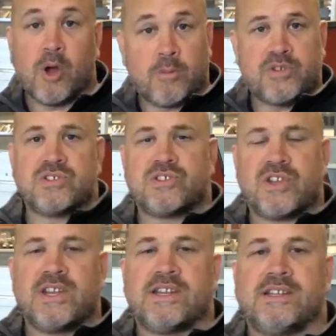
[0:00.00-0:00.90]
options on
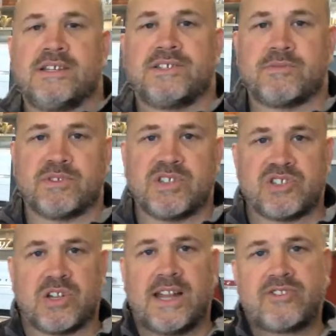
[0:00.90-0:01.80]
it, some
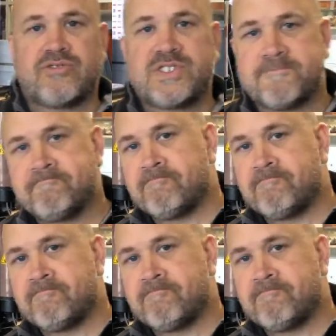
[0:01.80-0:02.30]
additional extras.